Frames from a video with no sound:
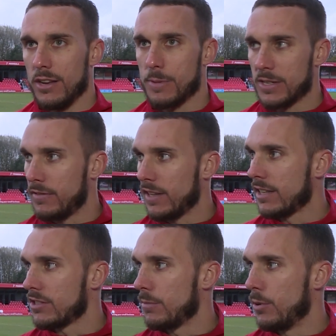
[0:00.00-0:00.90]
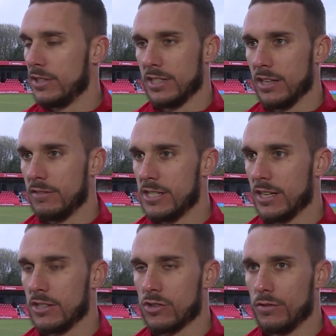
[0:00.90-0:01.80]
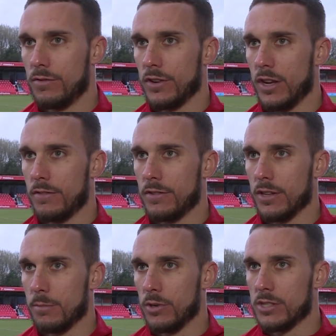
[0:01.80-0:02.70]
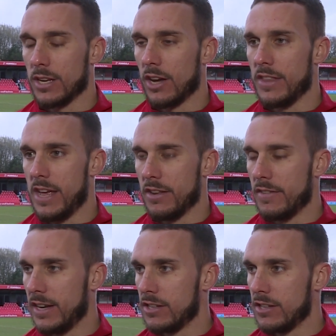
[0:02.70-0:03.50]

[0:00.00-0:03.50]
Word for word: especially for the lads that are putting the deliveries in, it's good for, for the boys to get on the end of it.